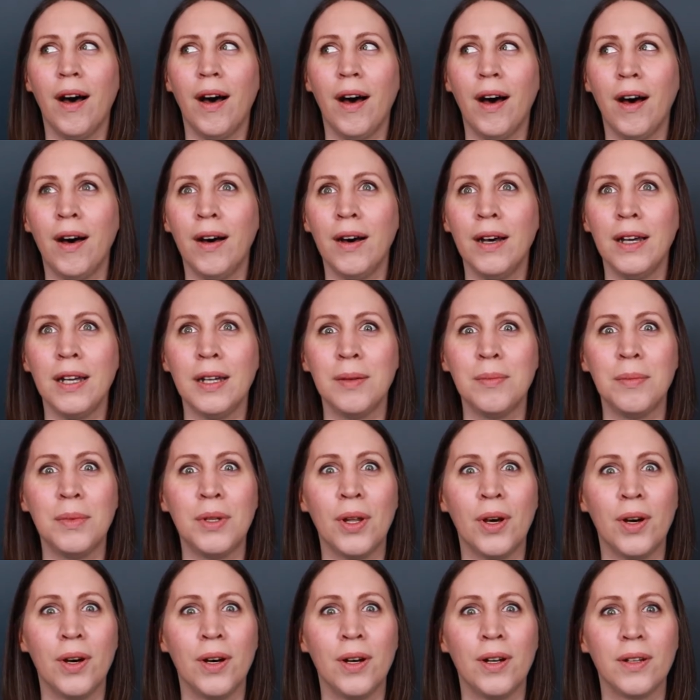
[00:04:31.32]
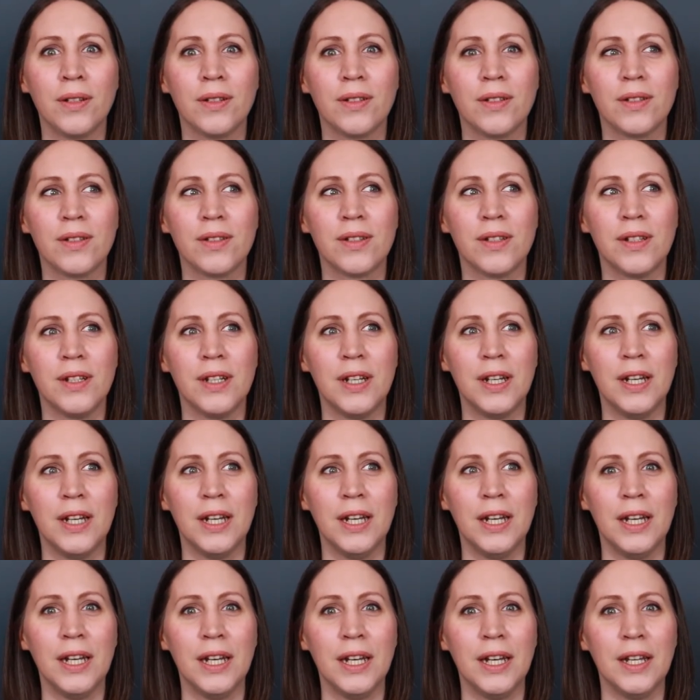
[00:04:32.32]
I am not
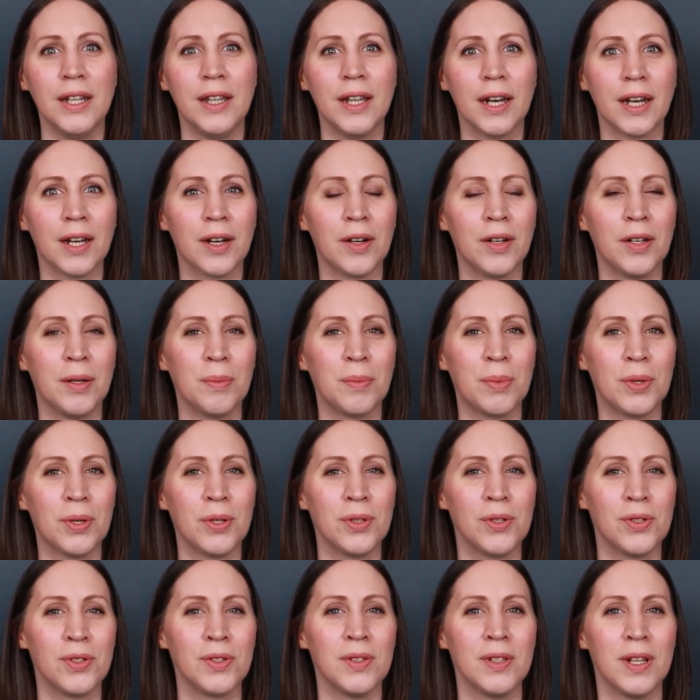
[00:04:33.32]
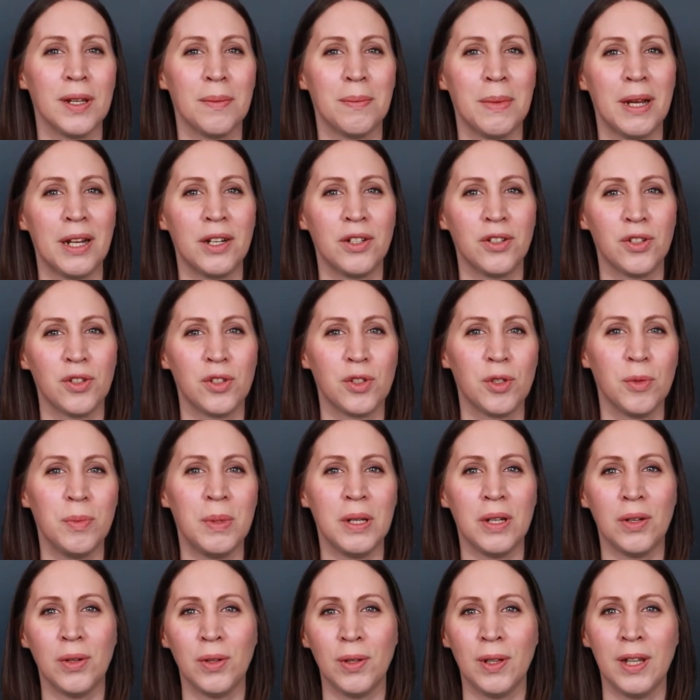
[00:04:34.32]
that kind of person that manages to
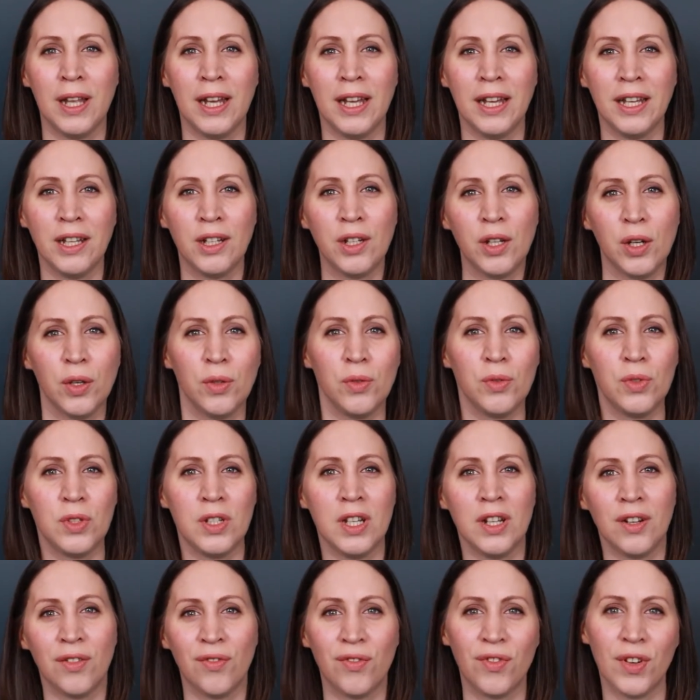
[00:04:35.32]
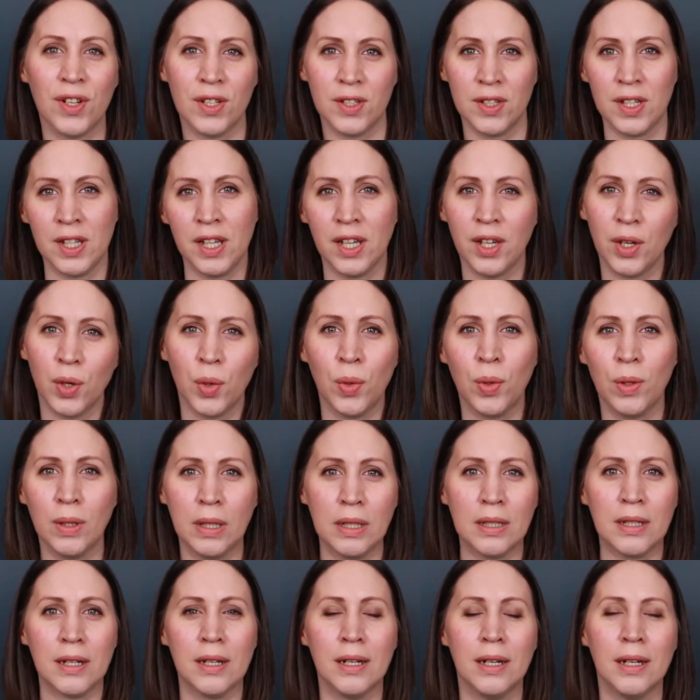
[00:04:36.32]
be all like cozy and fuzzy all
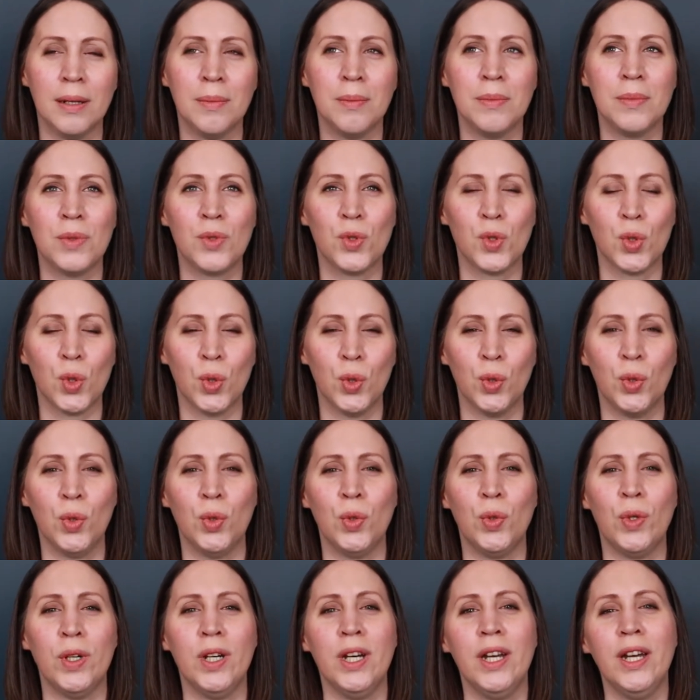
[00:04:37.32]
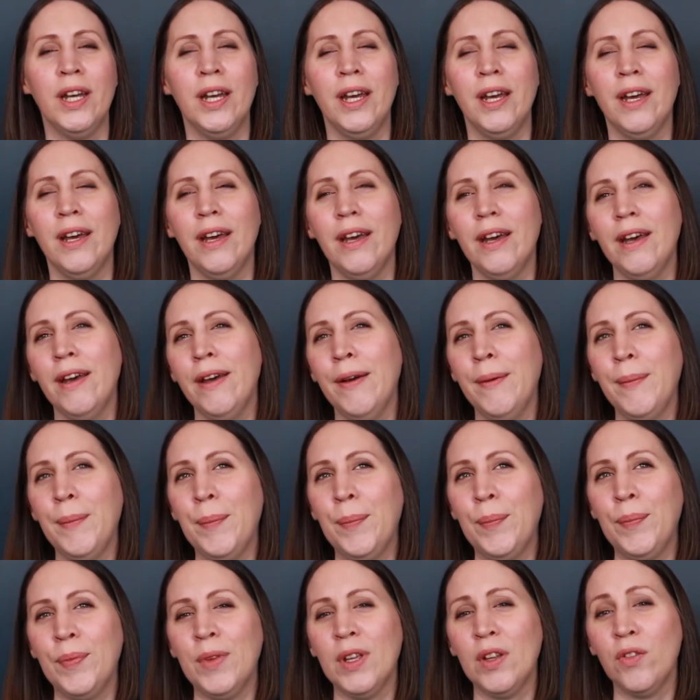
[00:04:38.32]
the time. So
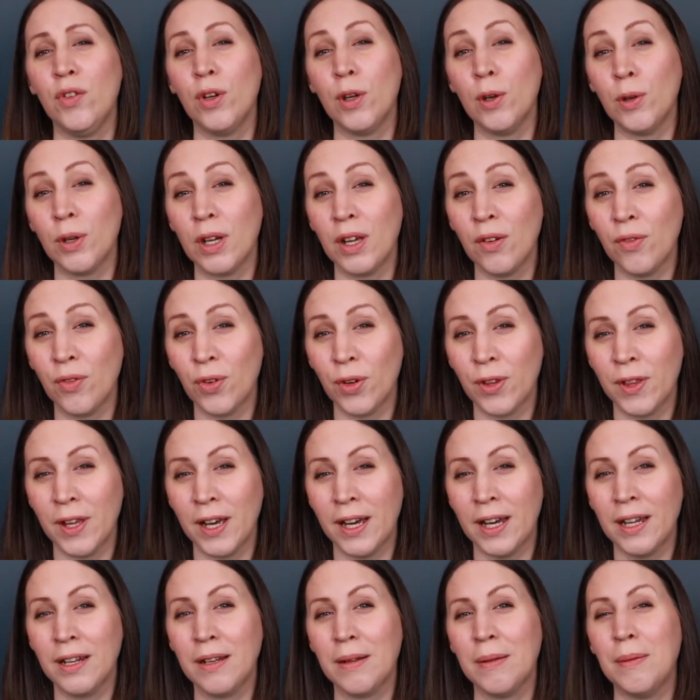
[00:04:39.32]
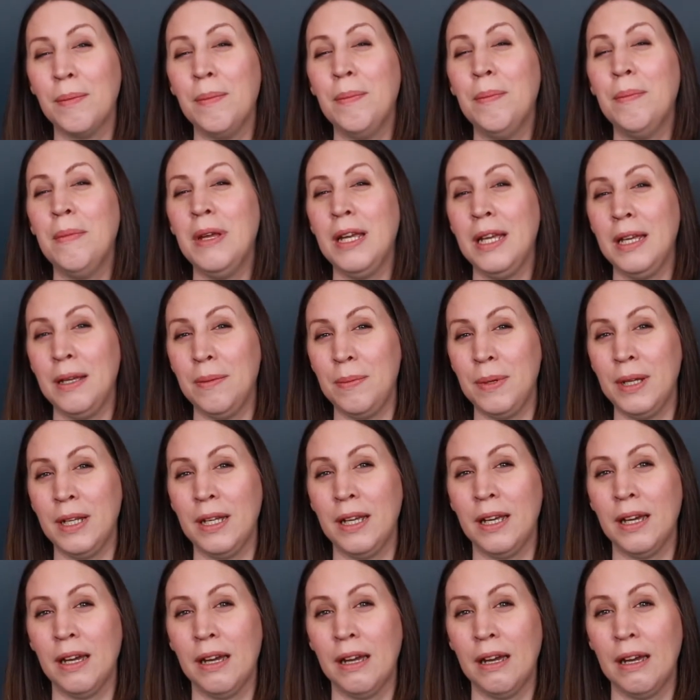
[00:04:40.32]
if you're looking for that,
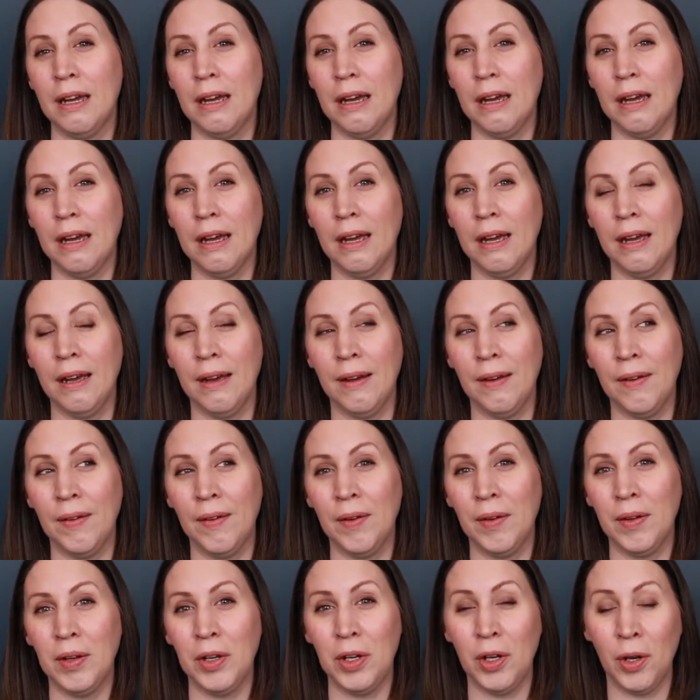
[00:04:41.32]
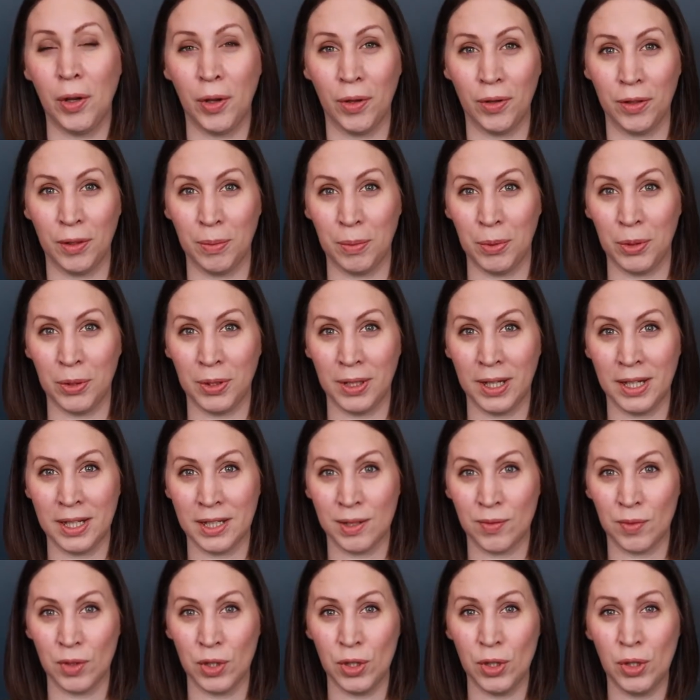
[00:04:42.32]
maybe not the
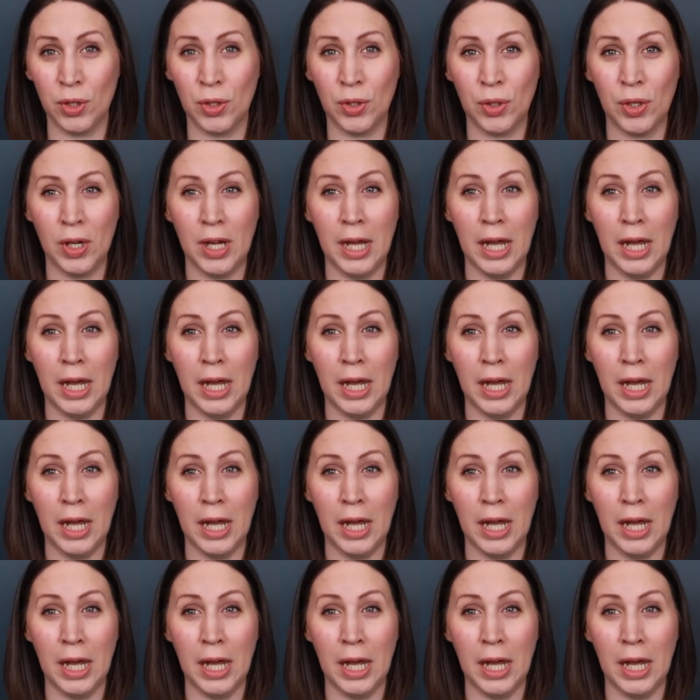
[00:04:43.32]
podcast for you.